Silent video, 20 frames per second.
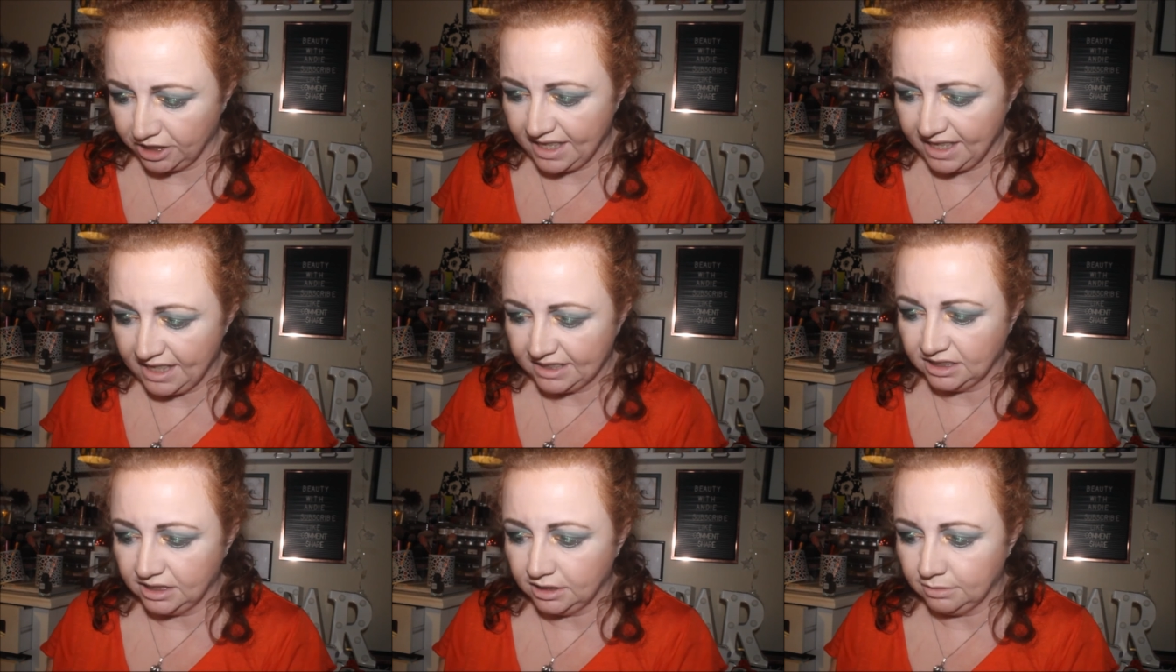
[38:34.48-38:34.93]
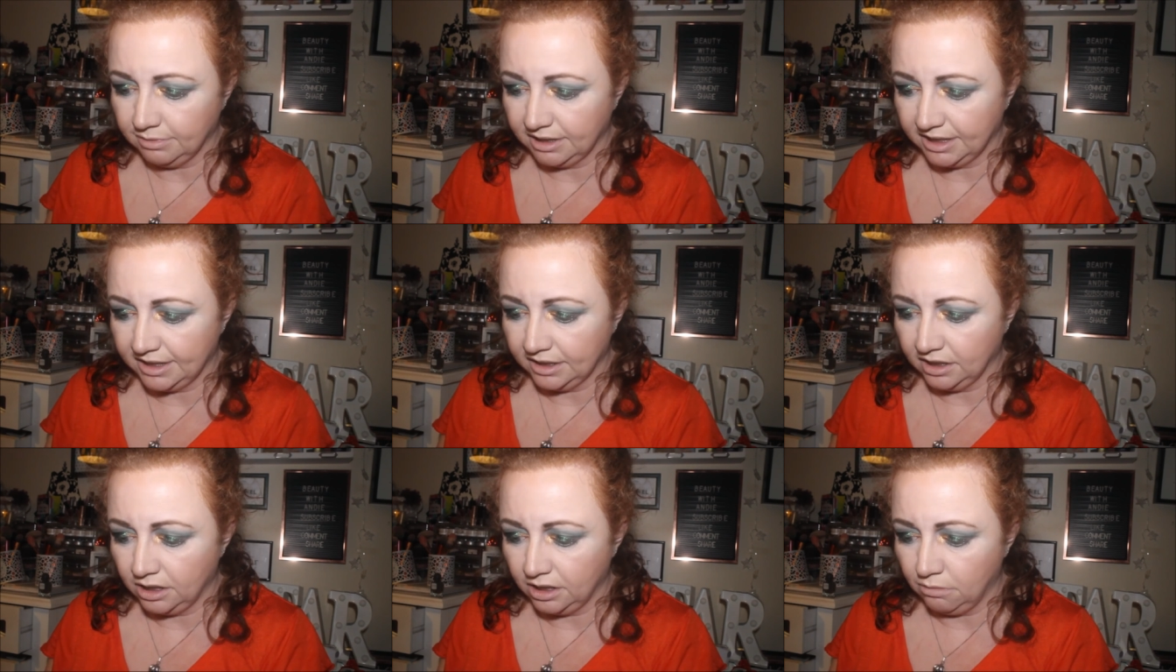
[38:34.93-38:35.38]
again so
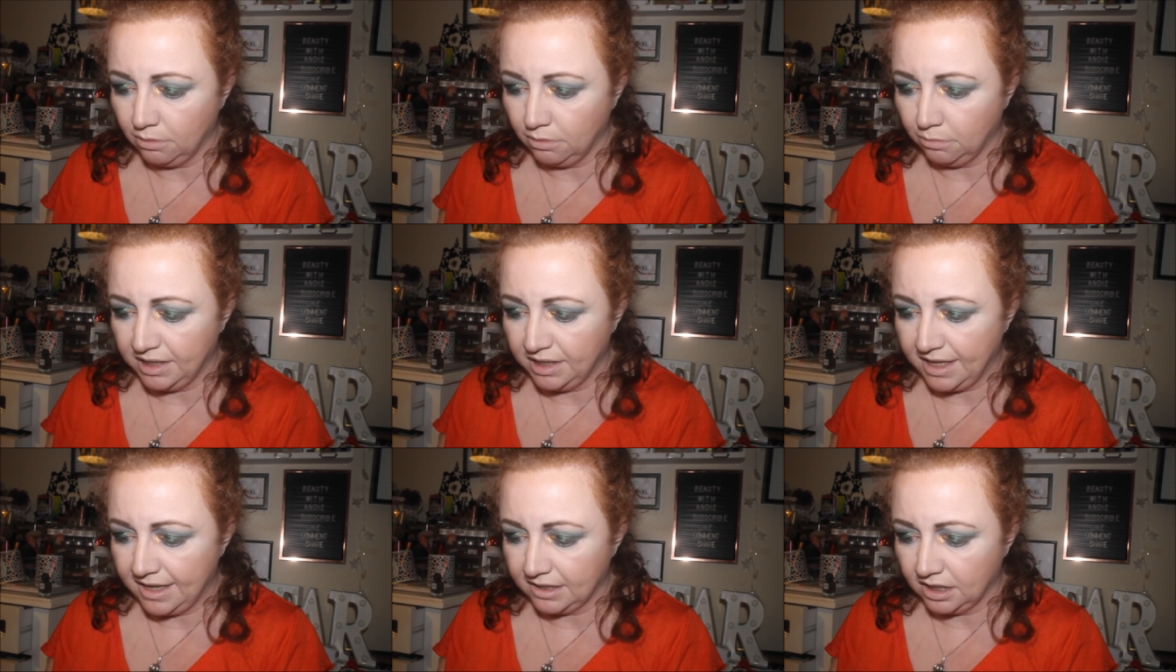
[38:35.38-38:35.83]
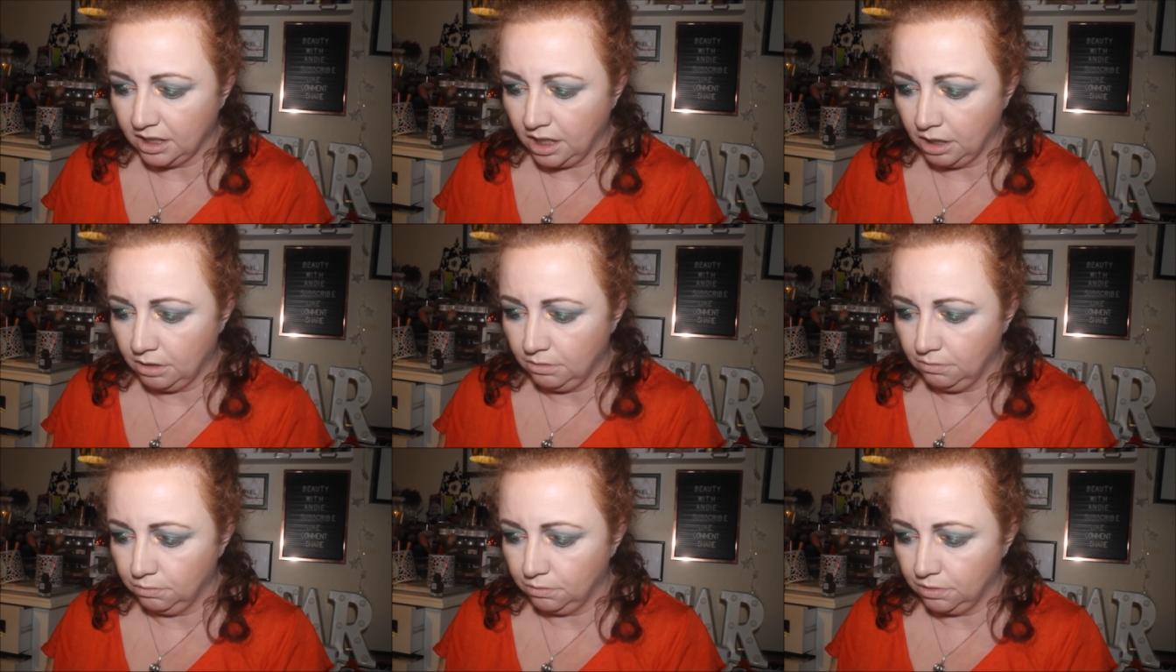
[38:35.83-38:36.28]
we can go in with that
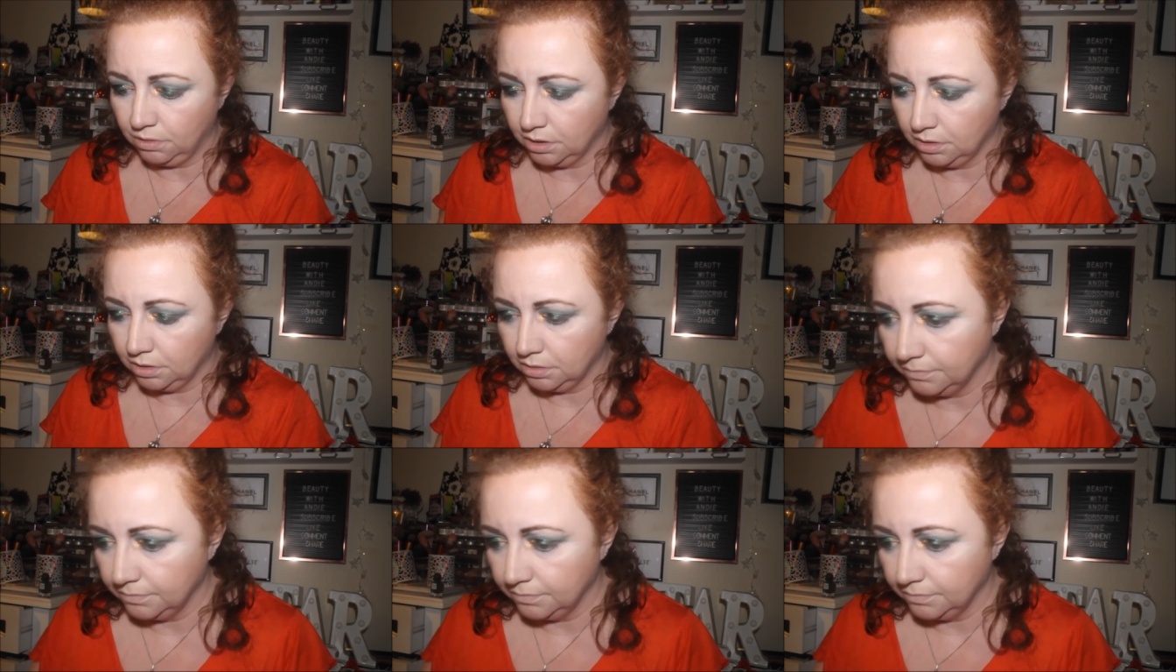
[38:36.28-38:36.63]
gold